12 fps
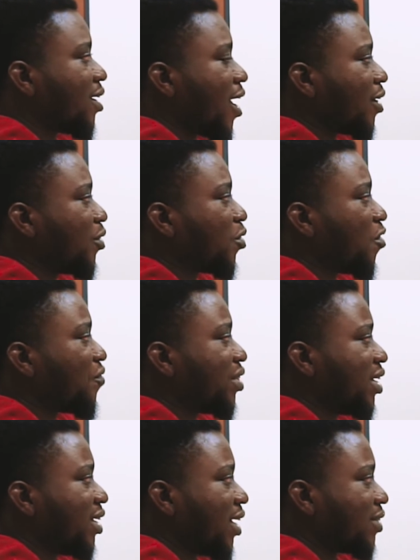Are you
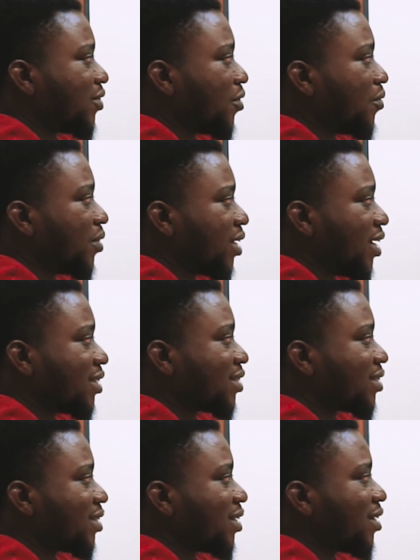confident that you're going to get
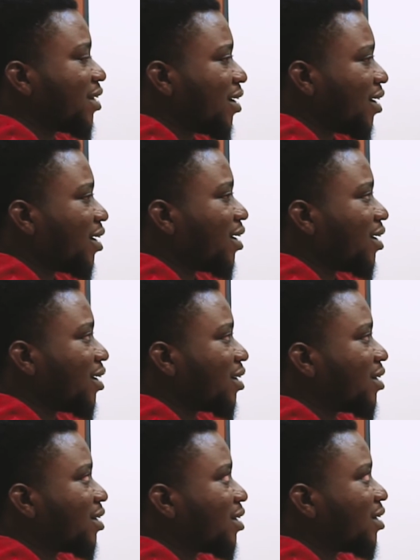
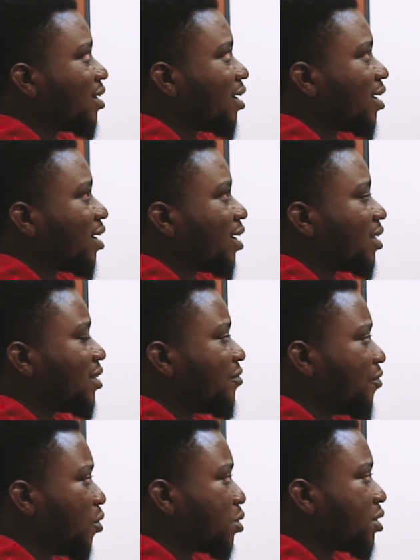the
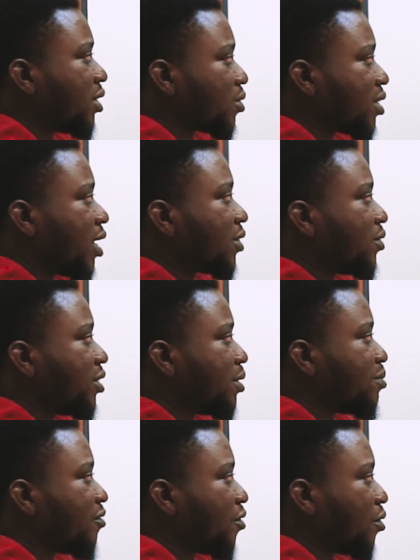votes just like you did
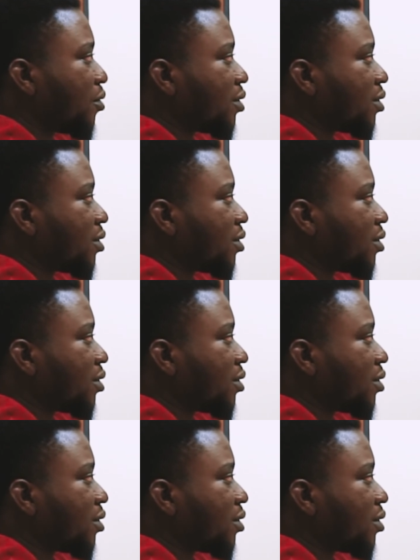before?